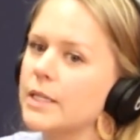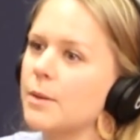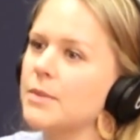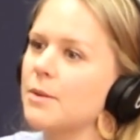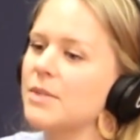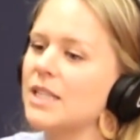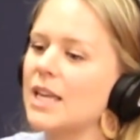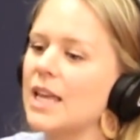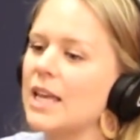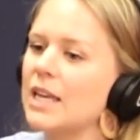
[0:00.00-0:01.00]
sometimes
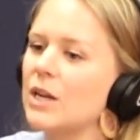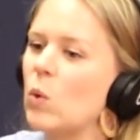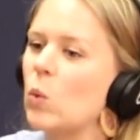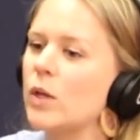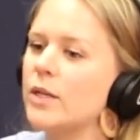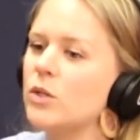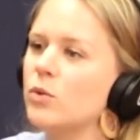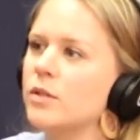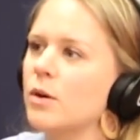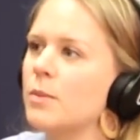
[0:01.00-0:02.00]
they can only
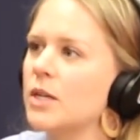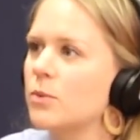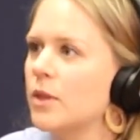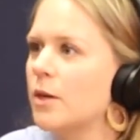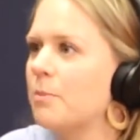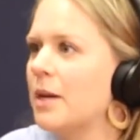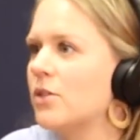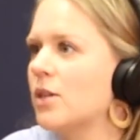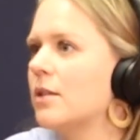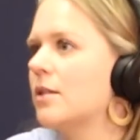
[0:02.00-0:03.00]
do so much with their
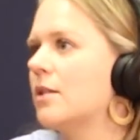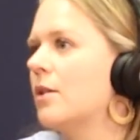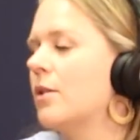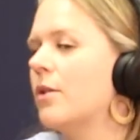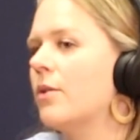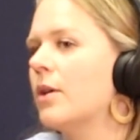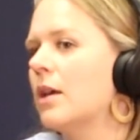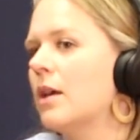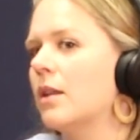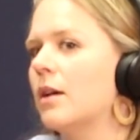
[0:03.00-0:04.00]
patients,
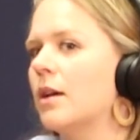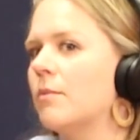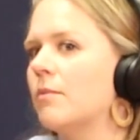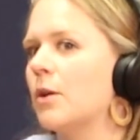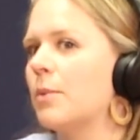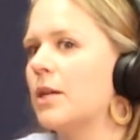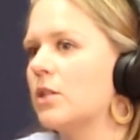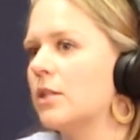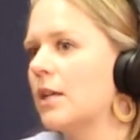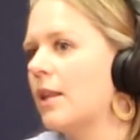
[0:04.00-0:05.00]
Their
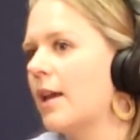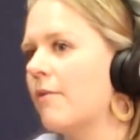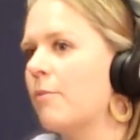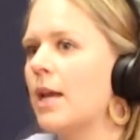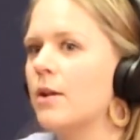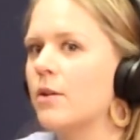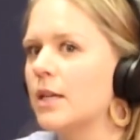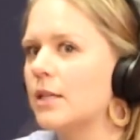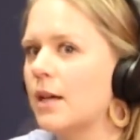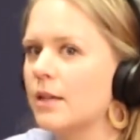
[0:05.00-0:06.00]
patients say they have pain or
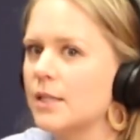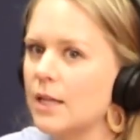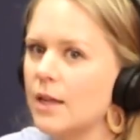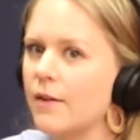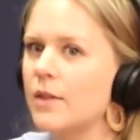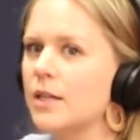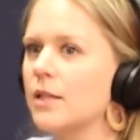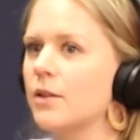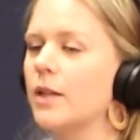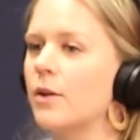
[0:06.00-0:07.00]
they say they have
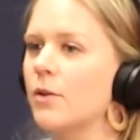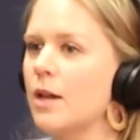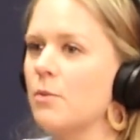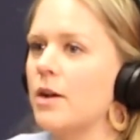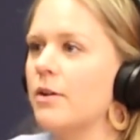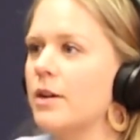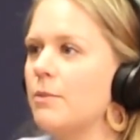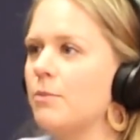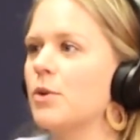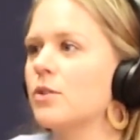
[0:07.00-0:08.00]
this, and they're like, okay, well, I
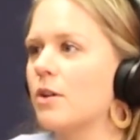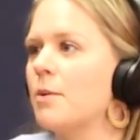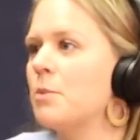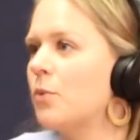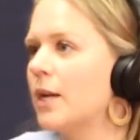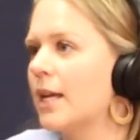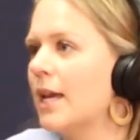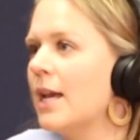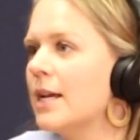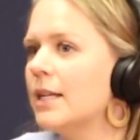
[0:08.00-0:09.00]
already prescribed you what I
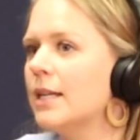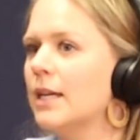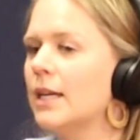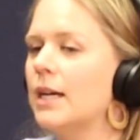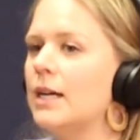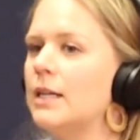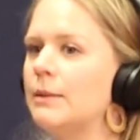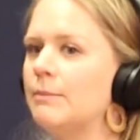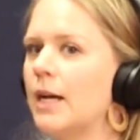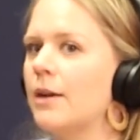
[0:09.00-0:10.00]
can.
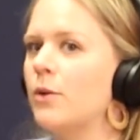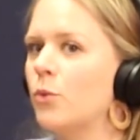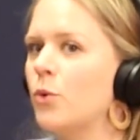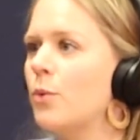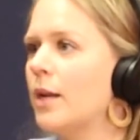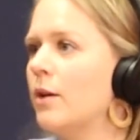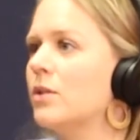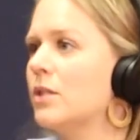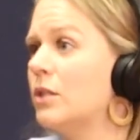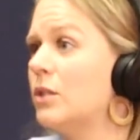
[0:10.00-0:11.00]
I don't know what
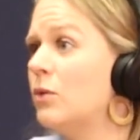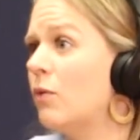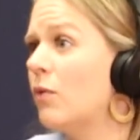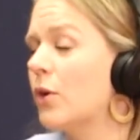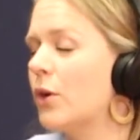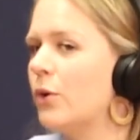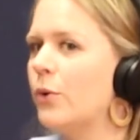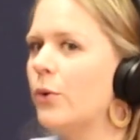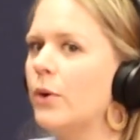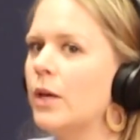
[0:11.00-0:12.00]
else to do for
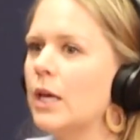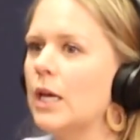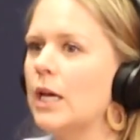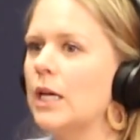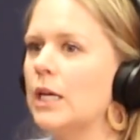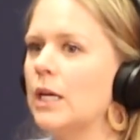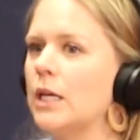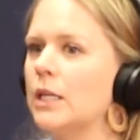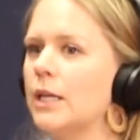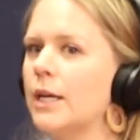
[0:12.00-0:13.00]
you.
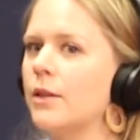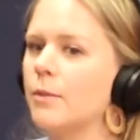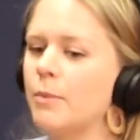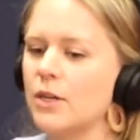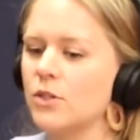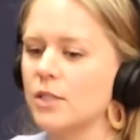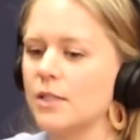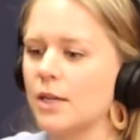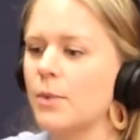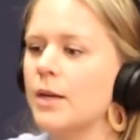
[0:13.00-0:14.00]
And the patient's